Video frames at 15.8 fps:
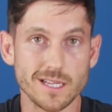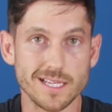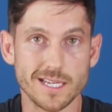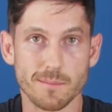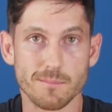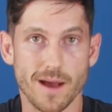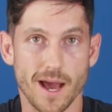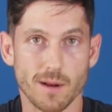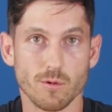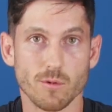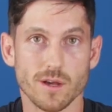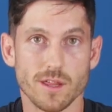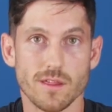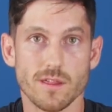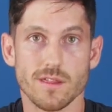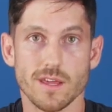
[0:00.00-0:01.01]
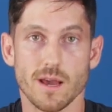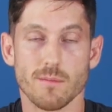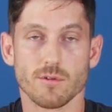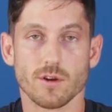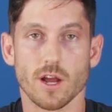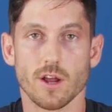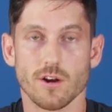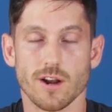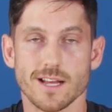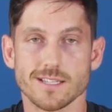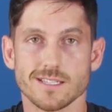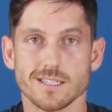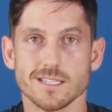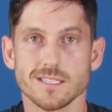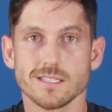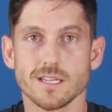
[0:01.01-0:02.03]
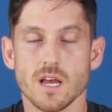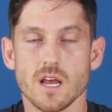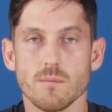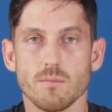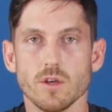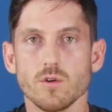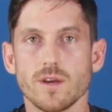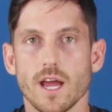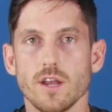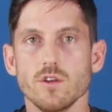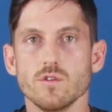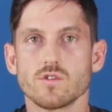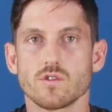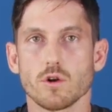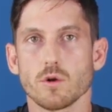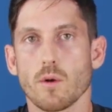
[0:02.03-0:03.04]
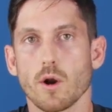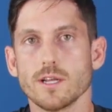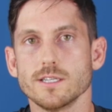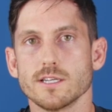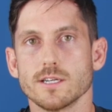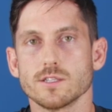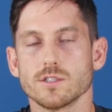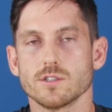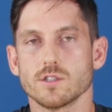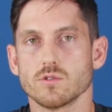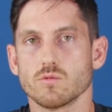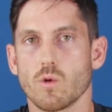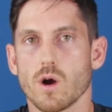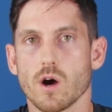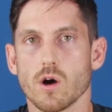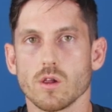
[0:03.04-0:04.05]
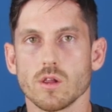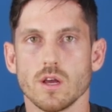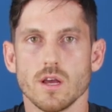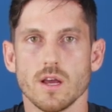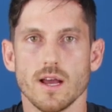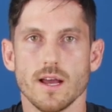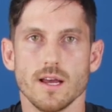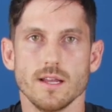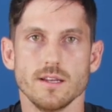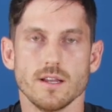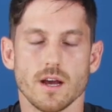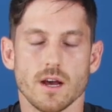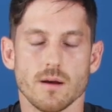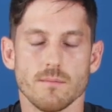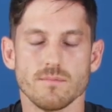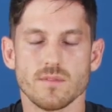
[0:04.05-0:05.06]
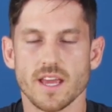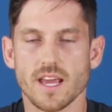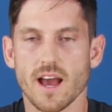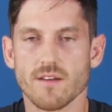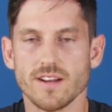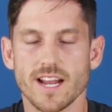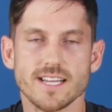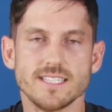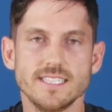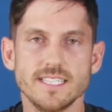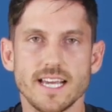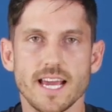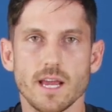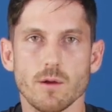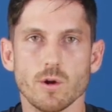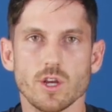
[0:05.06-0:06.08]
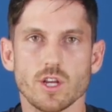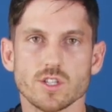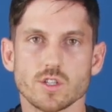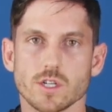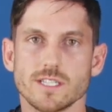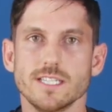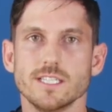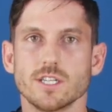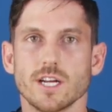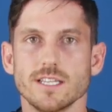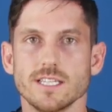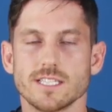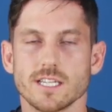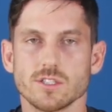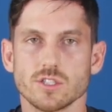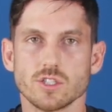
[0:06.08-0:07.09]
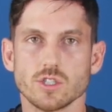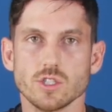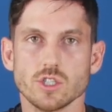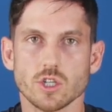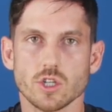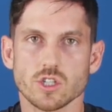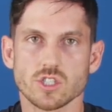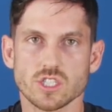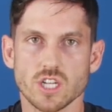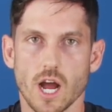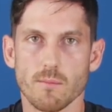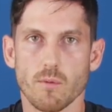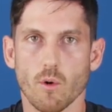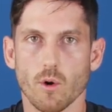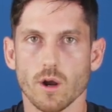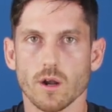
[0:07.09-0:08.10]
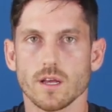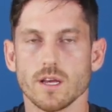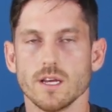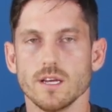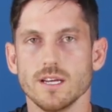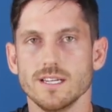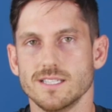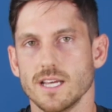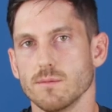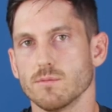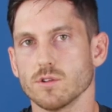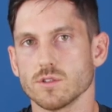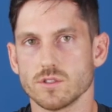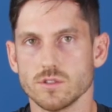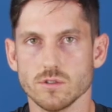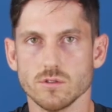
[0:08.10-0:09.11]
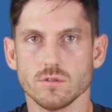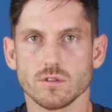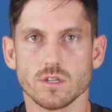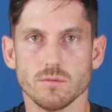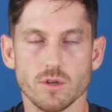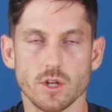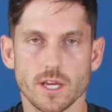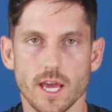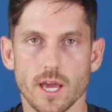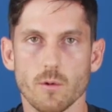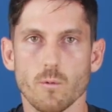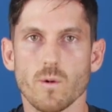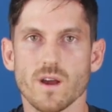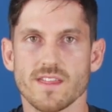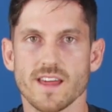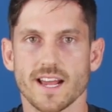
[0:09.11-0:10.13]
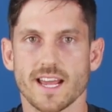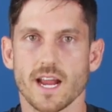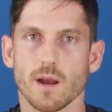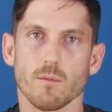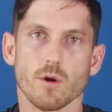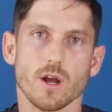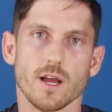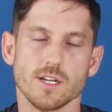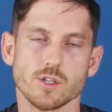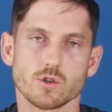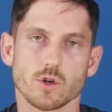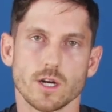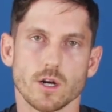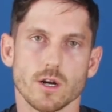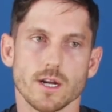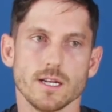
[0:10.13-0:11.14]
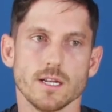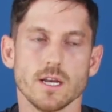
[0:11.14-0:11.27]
compatible with the M300 as it is, but you can use third-party sensors as well, and they have an SDK where you can start to integrate these sensors to ensure the Skyport is able to communicate with that camera and trigger it.